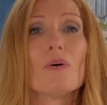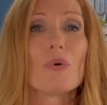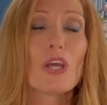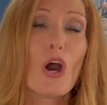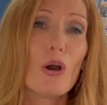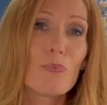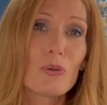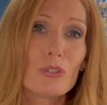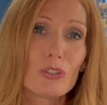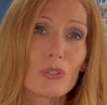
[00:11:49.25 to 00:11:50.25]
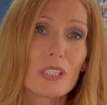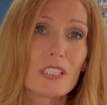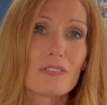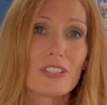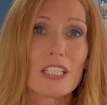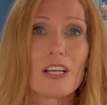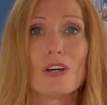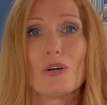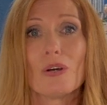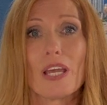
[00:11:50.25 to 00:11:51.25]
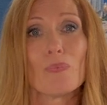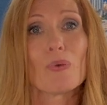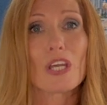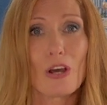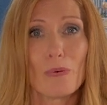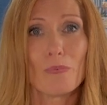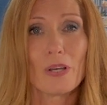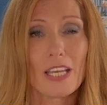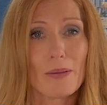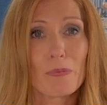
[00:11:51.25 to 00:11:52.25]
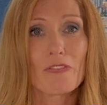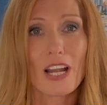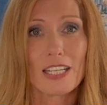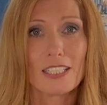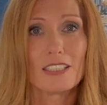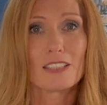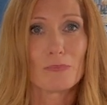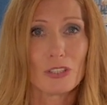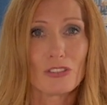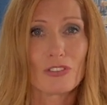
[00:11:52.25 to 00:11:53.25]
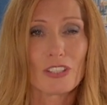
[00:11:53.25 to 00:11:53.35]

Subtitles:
We hope you enjoyed this video, and we hope it provided some useful